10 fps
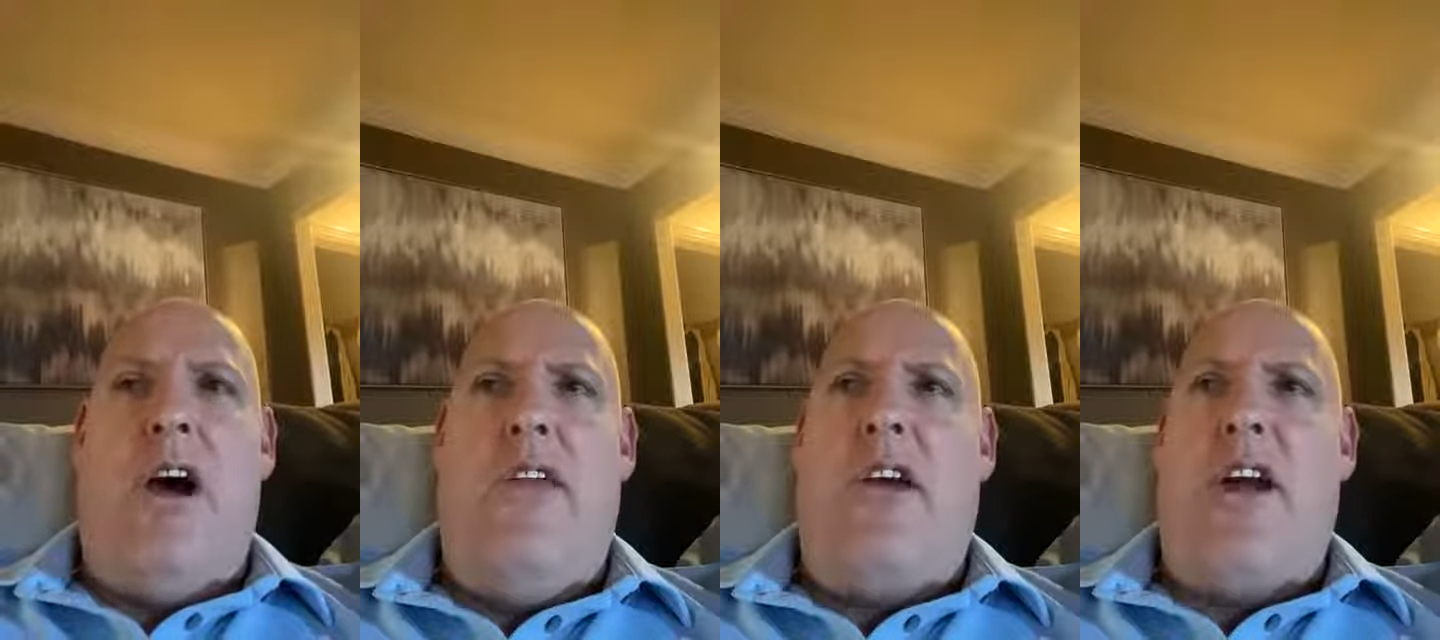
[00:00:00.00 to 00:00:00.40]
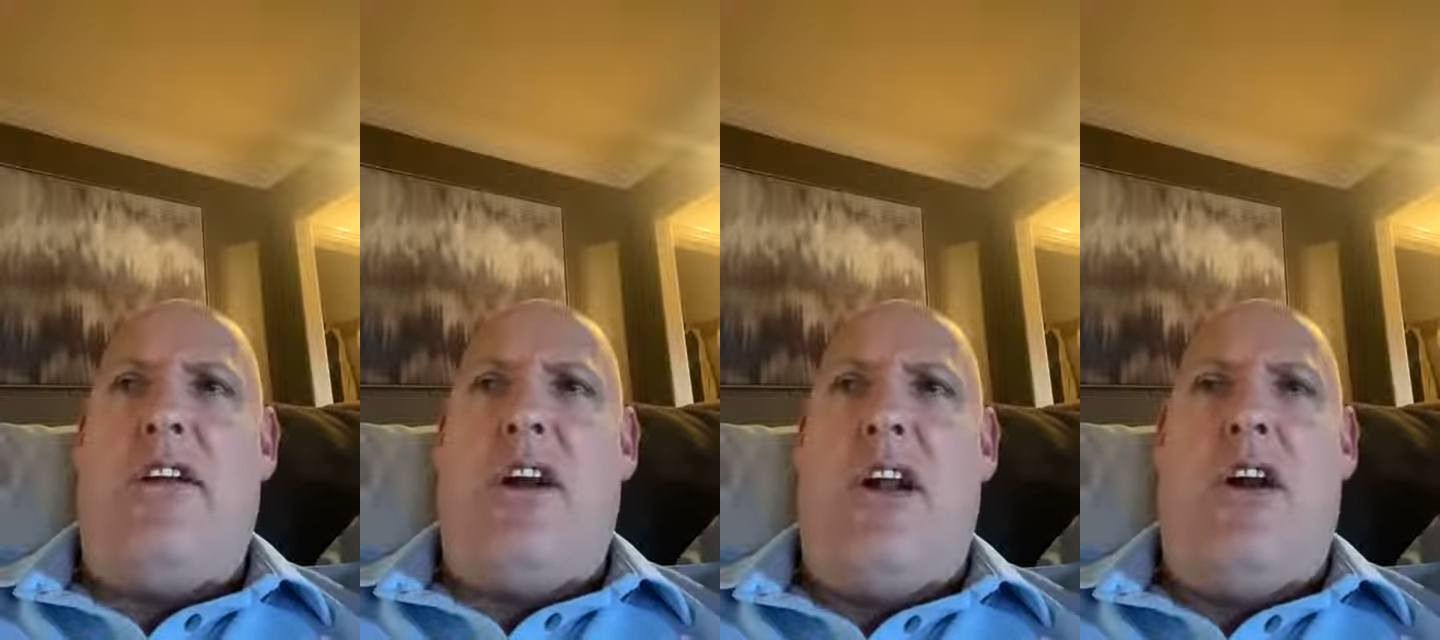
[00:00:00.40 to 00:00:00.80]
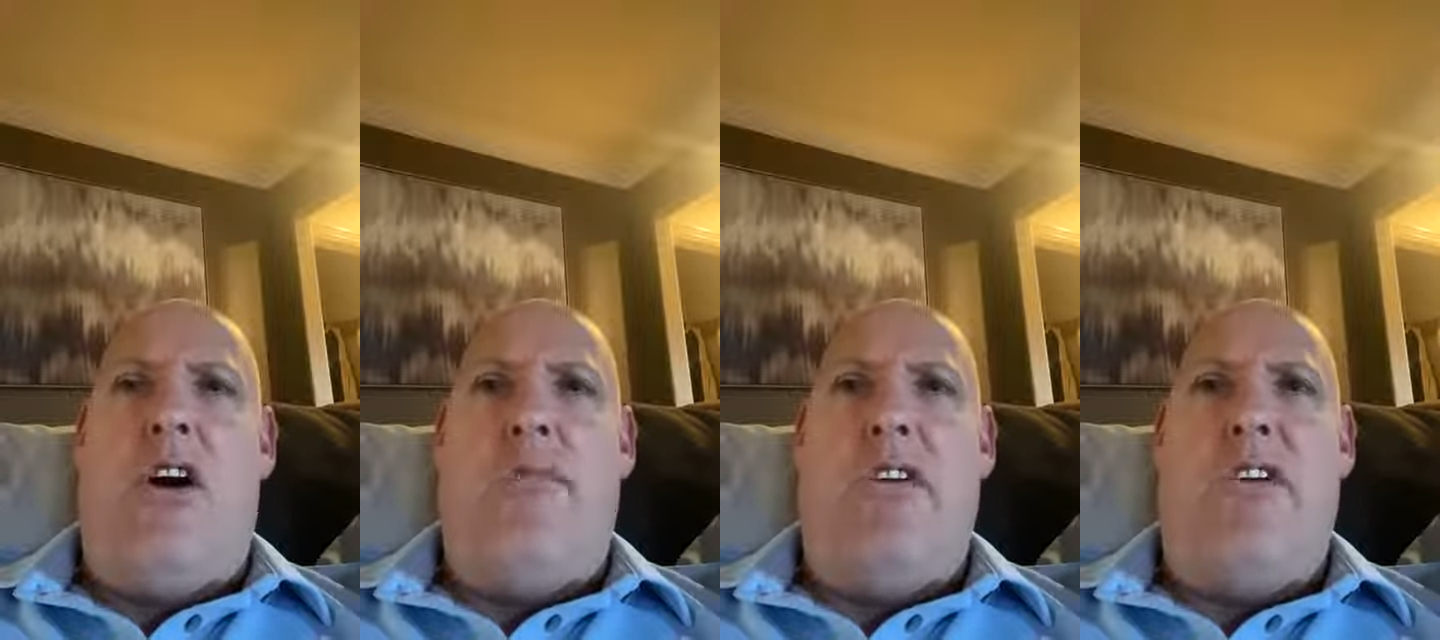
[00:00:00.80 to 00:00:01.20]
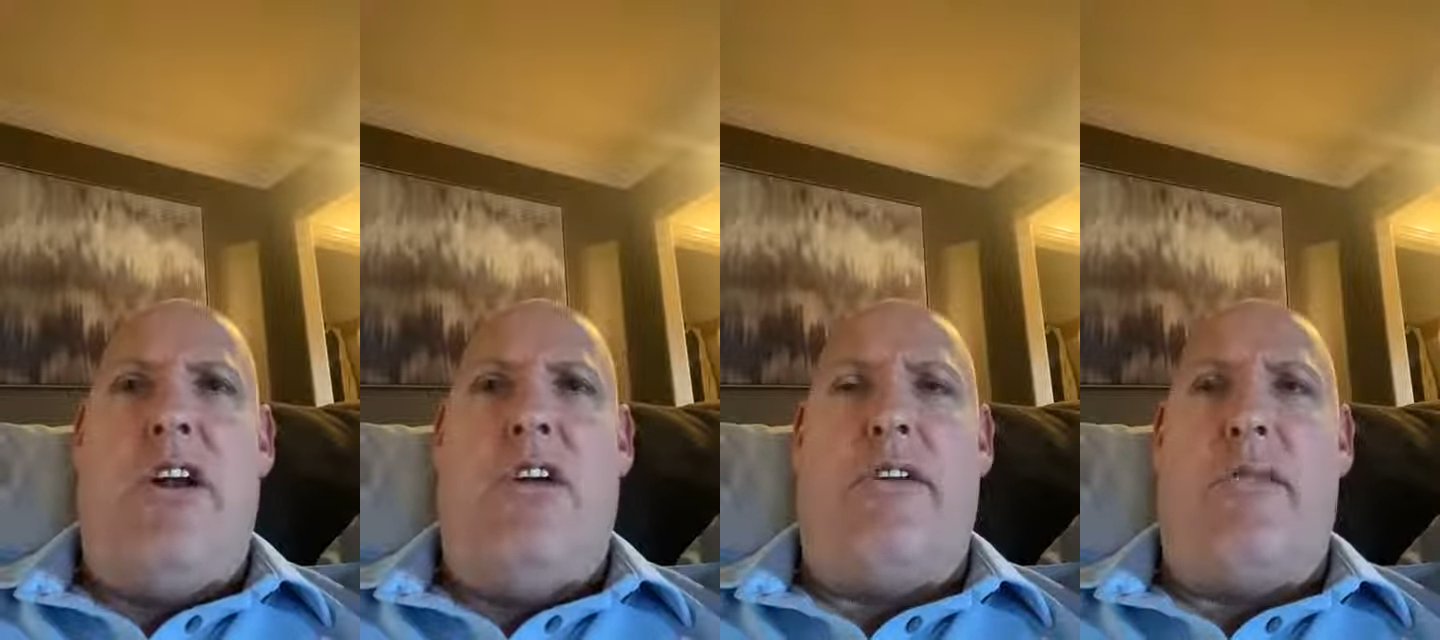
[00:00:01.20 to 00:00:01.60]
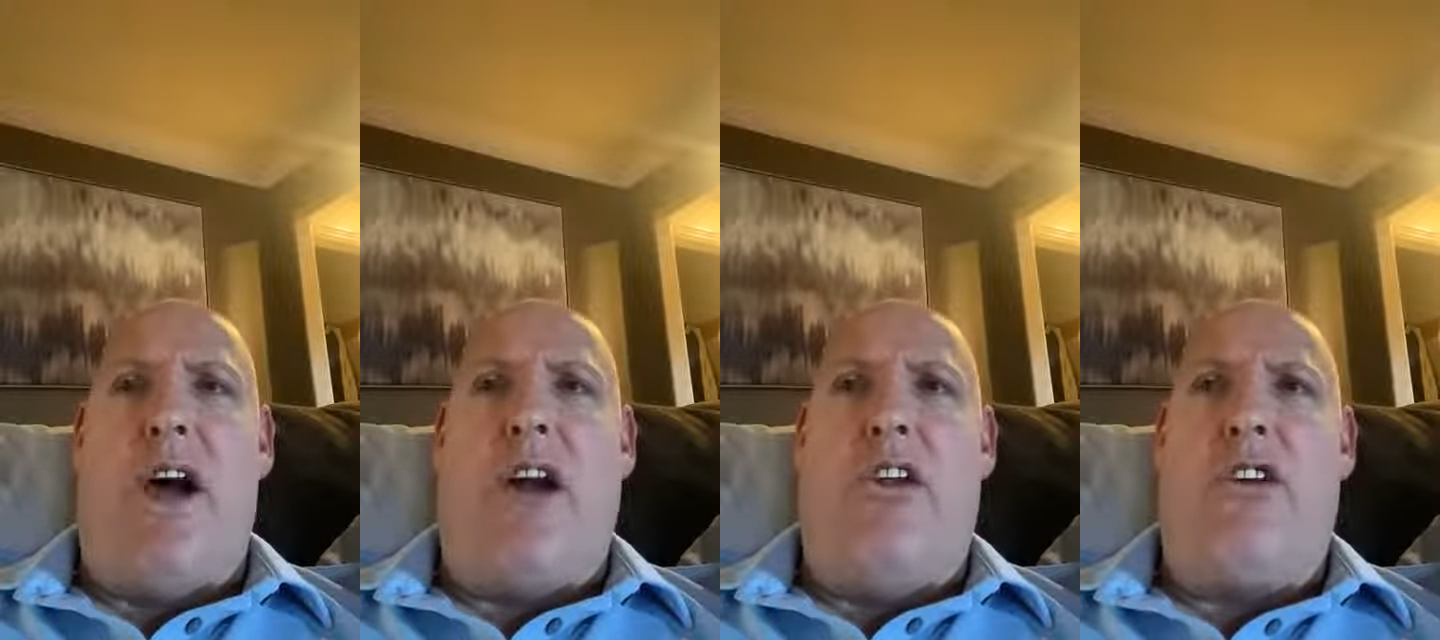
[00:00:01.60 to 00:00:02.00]
I think I said it in all my videos
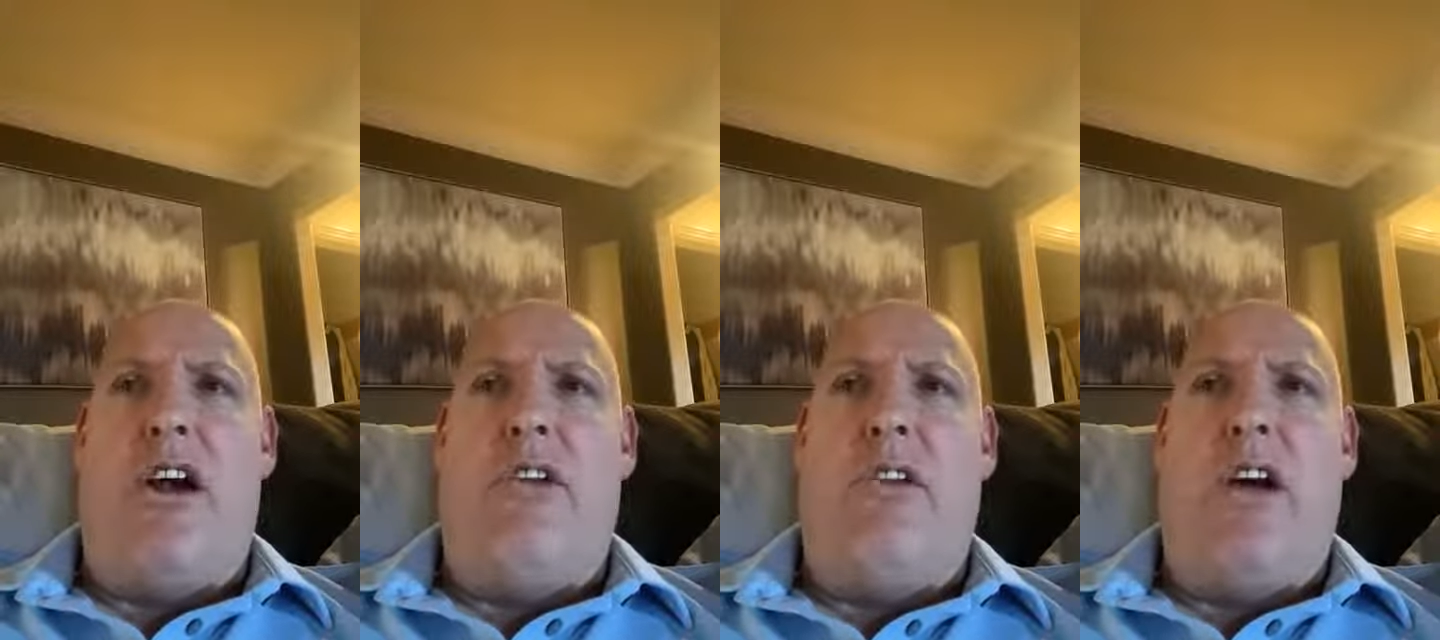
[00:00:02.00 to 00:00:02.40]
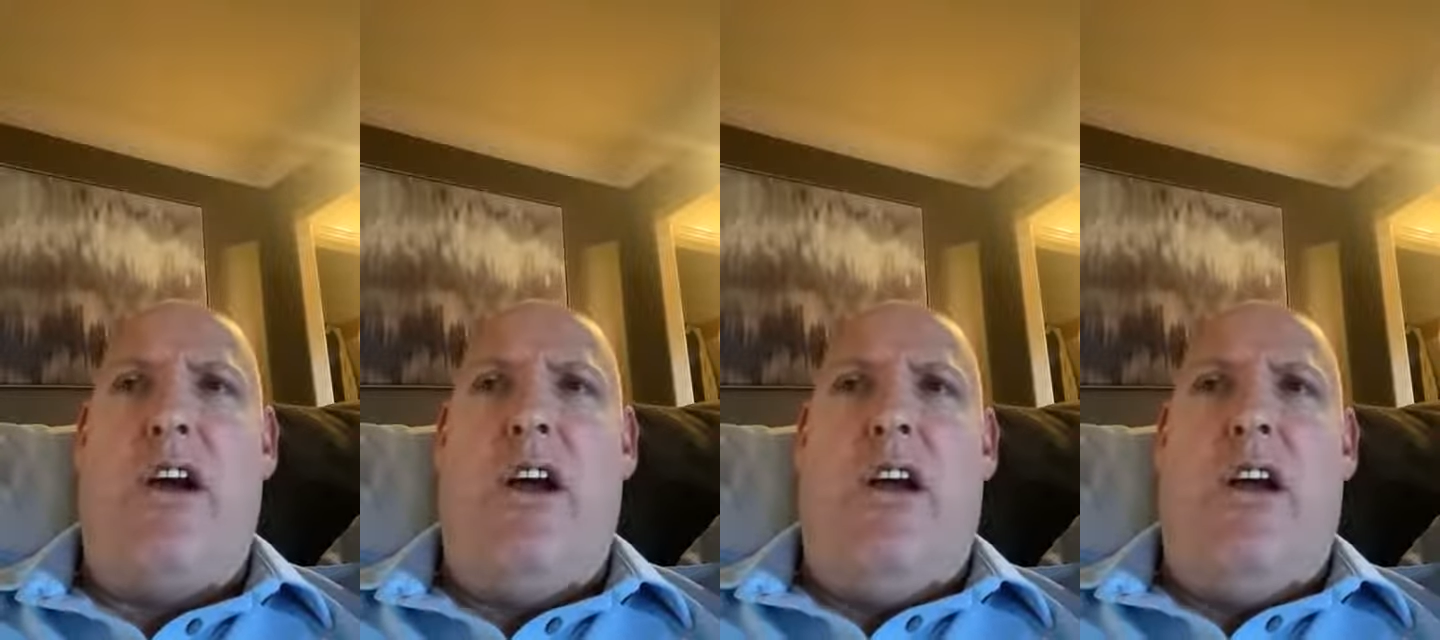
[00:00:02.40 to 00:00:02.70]
back in January.